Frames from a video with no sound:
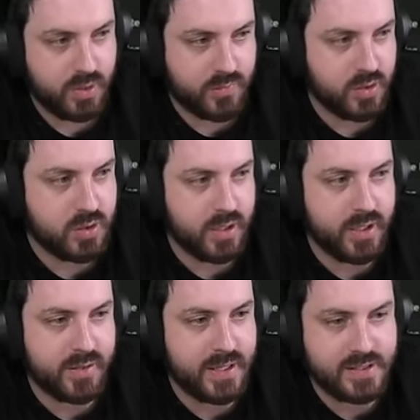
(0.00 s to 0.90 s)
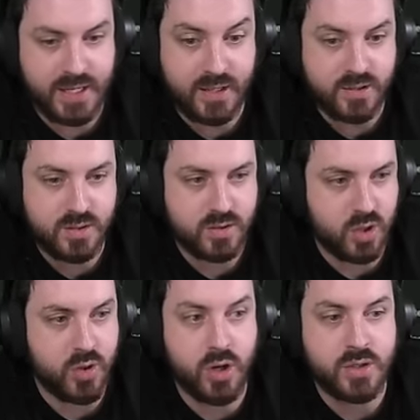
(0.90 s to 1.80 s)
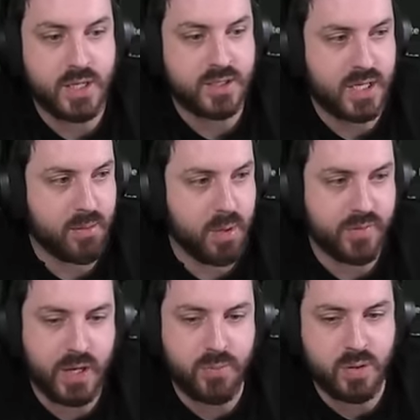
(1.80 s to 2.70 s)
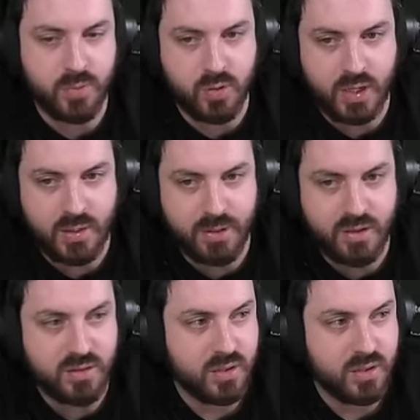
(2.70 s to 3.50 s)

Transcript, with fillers: If you deleted that text, so no text came above your head when the ball came out,